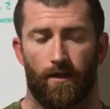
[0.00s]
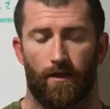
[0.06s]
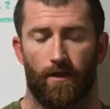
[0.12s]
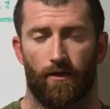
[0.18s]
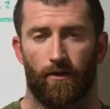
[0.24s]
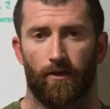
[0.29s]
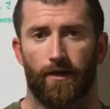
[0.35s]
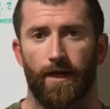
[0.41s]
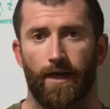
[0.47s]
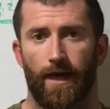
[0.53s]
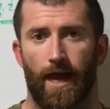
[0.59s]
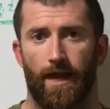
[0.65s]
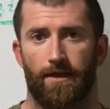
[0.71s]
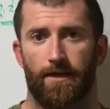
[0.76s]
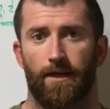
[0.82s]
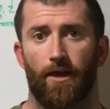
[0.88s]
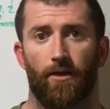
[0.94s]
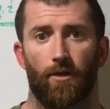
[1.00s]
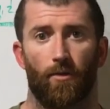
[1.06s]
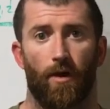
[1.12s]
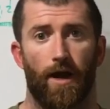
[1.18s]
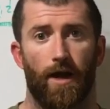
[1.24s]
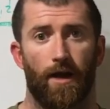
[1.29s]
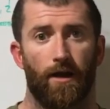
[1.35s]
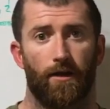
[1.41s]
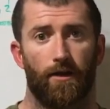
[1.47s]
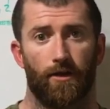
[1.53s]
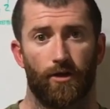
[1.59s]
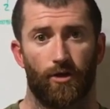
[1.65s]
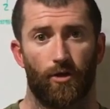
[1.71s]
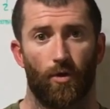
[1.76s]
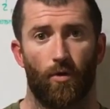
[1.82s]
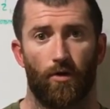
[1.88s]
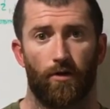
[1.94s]
Looking at the other way, the
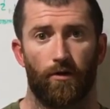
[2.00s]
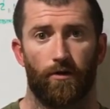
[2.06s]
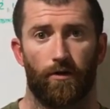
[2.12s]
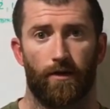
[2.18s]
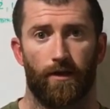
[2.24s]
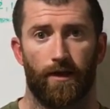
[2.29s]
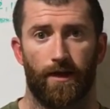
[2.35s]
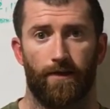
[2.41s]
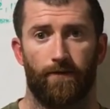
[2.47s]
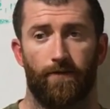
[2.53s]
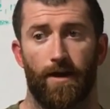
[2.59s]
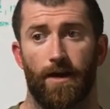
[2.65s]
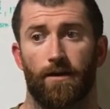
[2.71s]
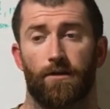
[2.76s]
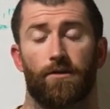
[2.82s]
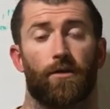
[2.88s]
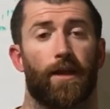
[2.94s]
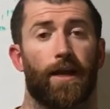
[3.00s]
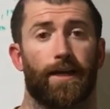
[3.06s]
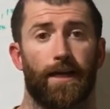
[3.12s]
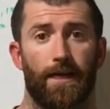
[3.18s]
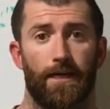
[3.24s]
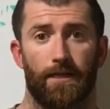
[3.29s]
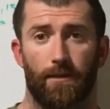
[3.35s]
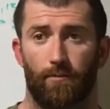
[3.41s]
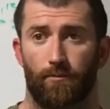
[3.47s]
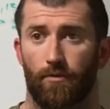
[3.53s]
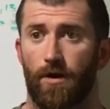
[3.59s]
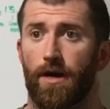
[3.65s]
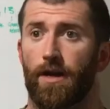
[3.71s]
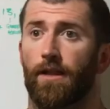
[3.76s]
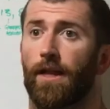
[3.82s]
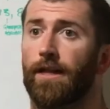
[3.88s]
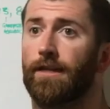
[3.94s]
shorter the event, so like a
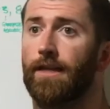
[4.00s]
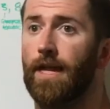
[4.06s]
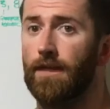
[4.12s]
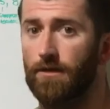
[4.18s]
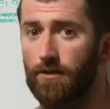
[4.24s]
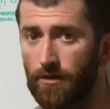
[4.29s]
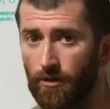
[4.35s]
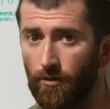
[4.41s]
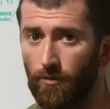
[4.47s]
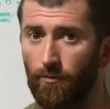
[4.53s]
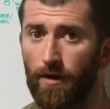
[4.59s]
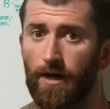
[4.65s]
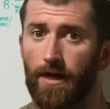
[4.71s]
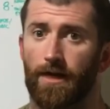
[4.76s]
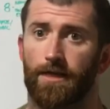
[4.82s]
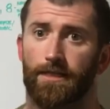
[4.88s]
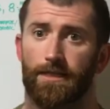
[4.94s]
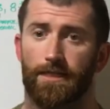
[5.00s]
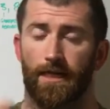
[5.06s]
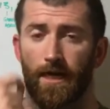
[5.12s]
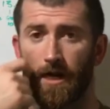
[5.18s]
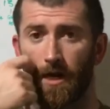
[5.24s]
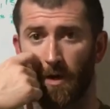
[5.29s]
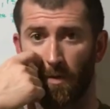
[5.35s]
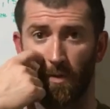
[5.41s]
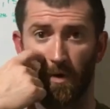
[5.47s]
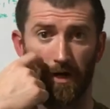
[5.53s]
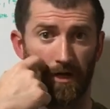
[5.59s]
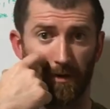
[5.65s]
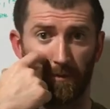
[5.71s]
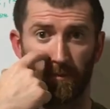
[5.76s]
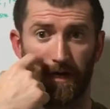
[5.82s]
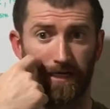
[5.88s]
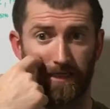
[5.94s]
sprint, like that 2 minutes, where
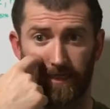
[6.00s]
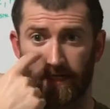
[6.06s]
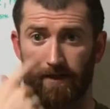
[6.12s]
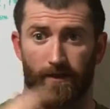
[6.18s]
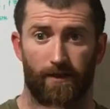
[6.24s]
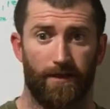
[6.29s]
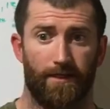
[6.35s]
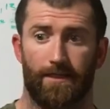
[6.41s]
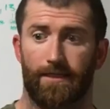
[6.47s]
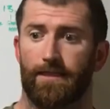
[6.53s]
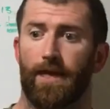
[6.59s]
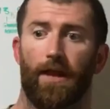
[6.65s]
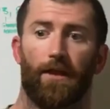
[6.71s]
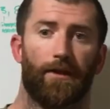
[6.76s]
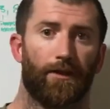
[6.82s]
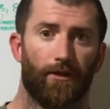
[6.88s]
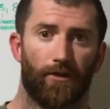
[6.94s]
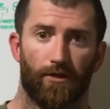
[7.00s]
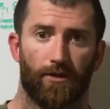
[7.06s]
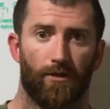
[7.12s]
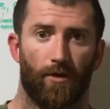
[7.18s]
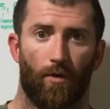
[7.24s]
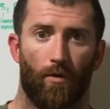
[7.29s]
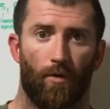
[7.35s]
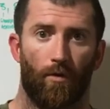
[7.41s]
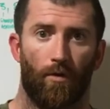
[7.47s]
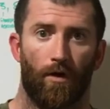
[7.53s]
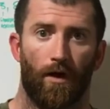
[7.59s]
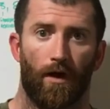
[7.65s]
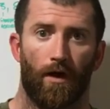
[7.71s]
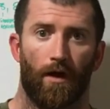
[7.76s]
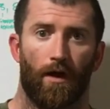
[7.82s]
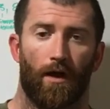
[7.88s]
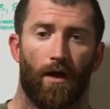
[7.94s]
you're basically selling your soul,
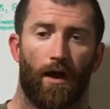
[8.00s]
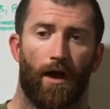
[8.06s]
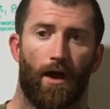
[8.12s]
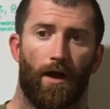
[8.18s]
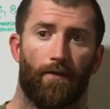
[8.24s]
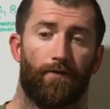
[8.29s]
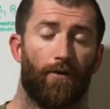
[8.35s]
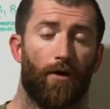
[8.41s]
for